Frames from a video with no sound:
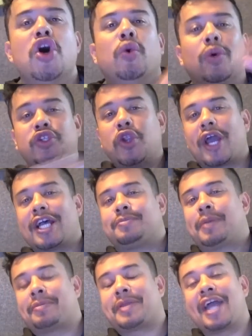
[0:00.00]
What's going on, guys?
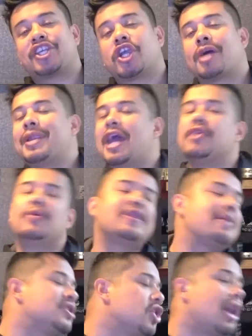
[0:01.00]
Big Up Hex here coming at you with episode